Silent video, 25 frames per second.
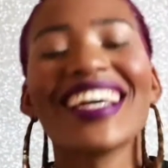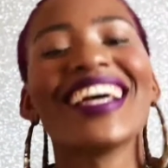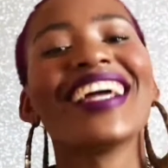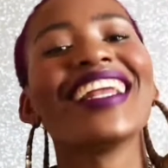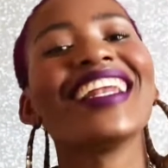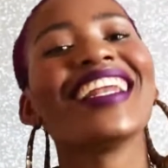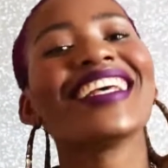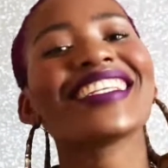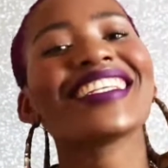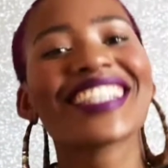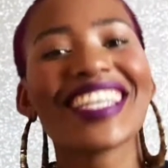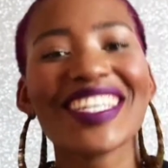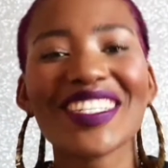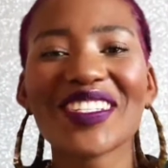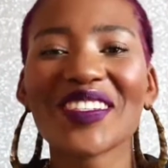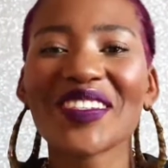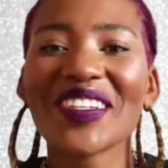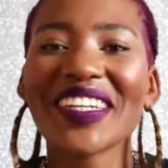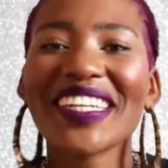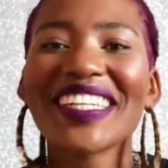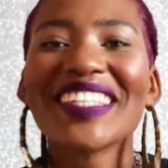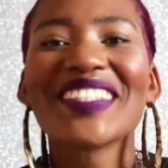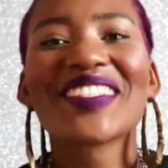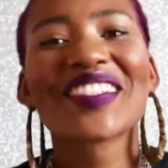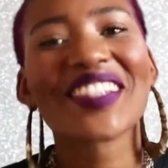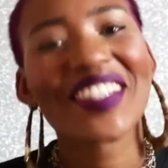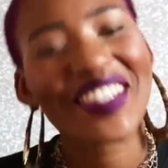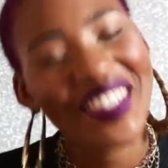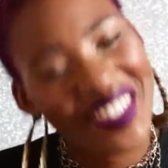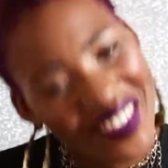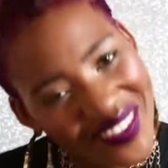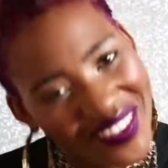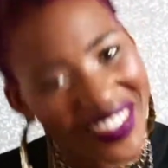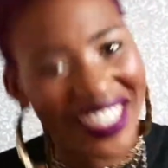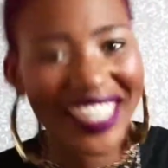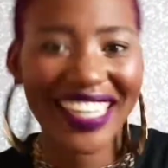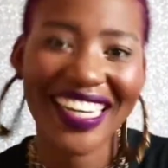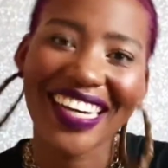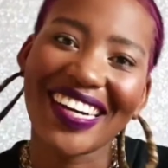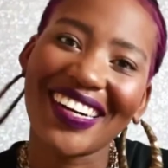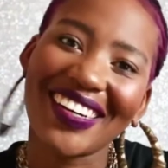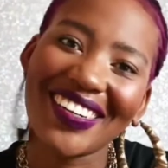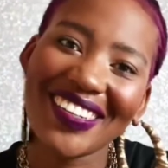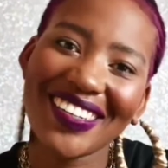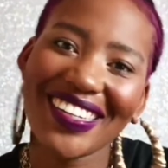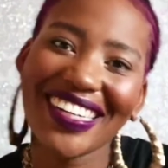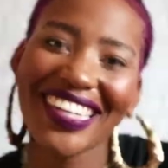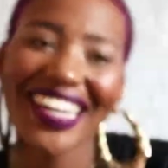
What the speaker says: let's get straight into this video.